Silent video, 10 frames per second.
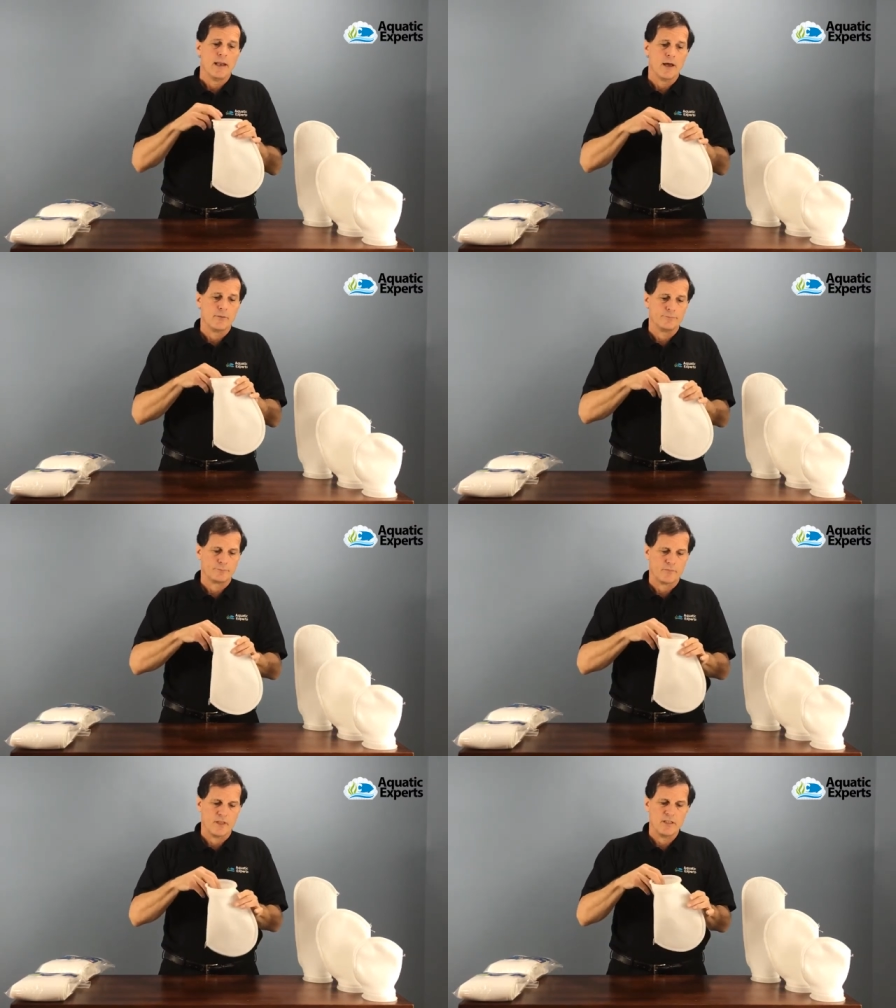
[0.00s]
Now,
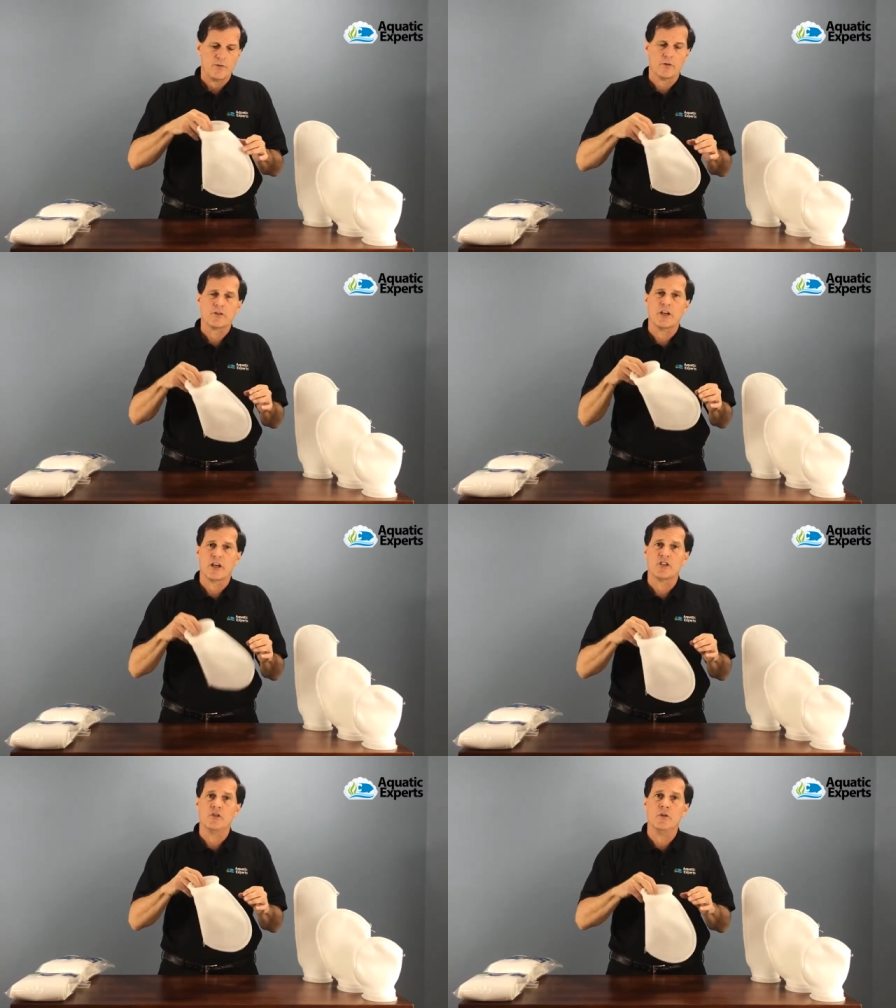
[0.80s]
these filter
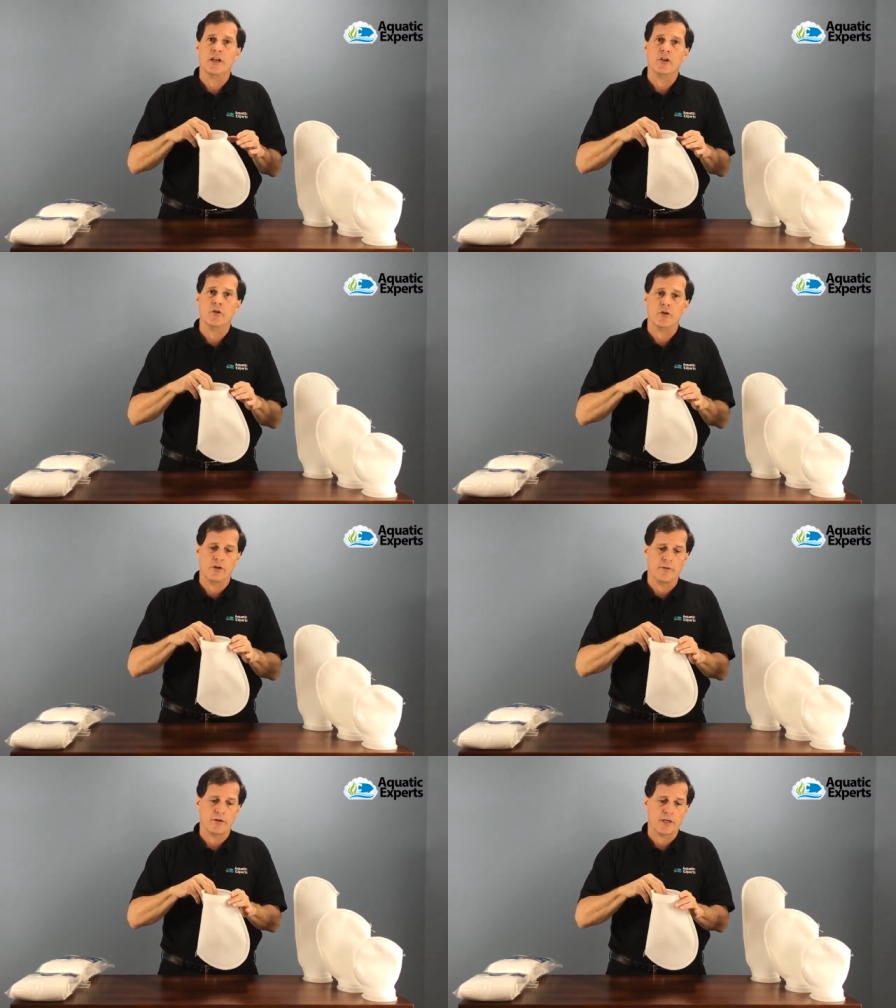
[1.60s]
socks do get
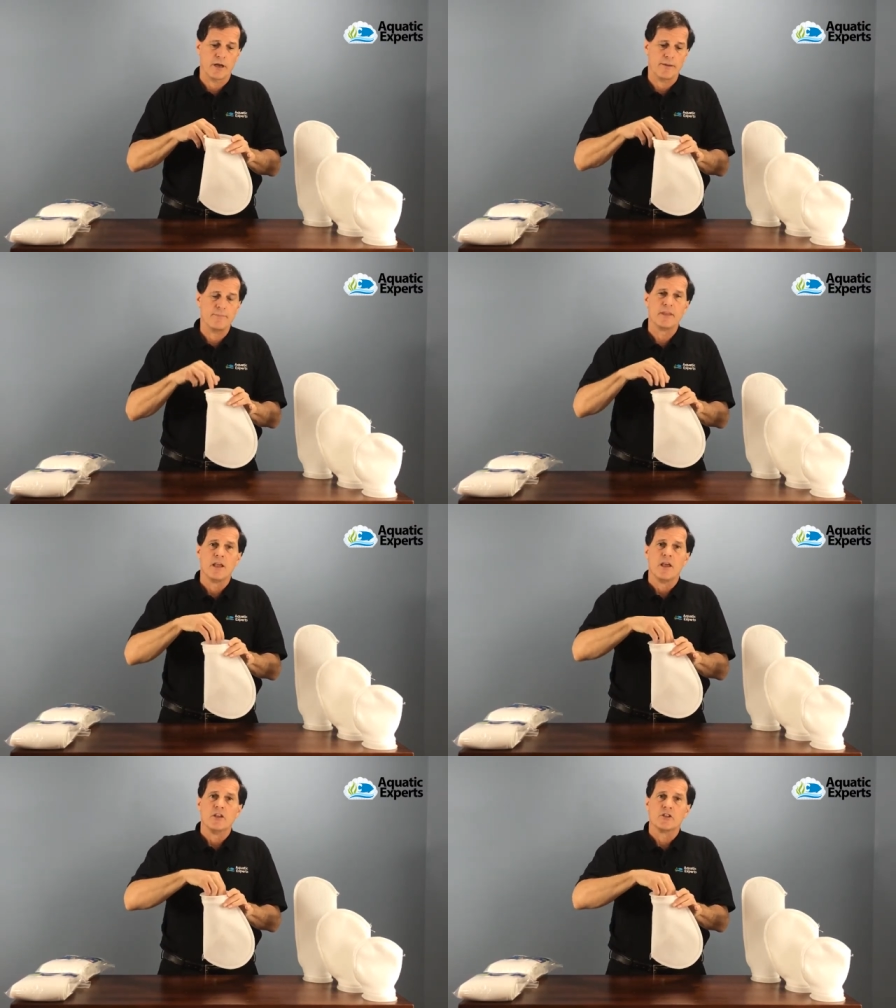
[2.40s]
dirty over time,
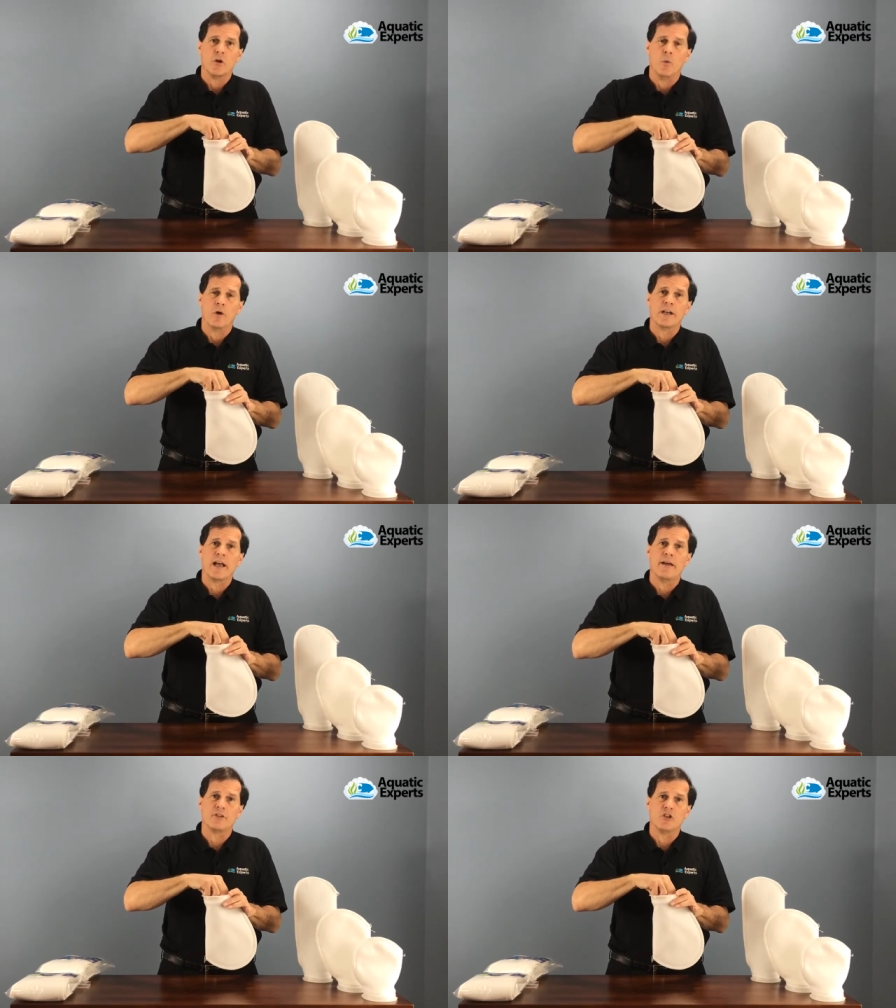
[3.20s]
so we're going
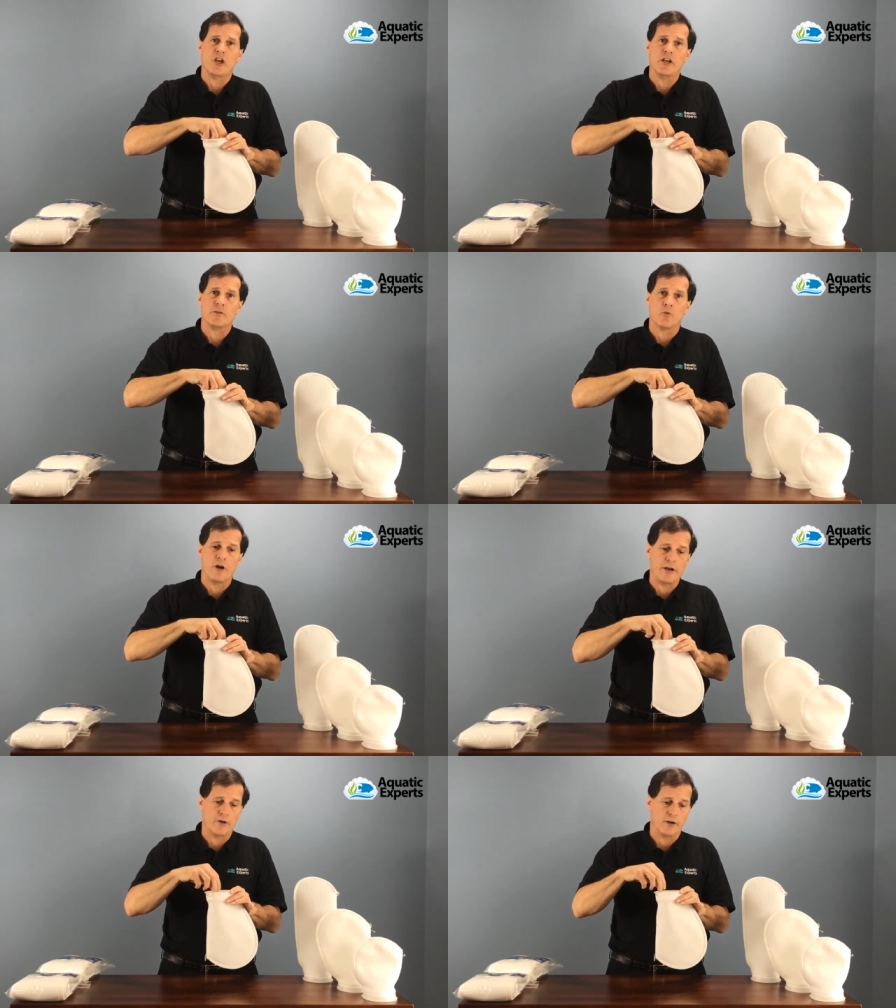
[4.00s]
to have to change them
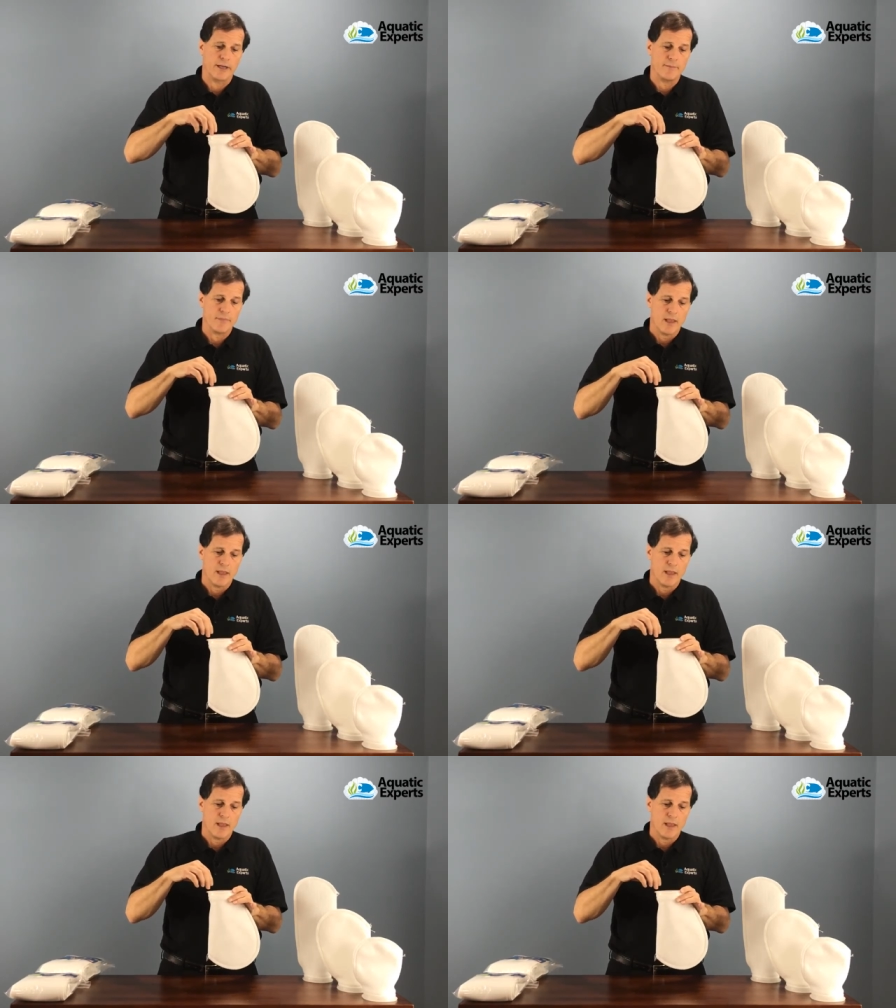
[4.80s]
regularly.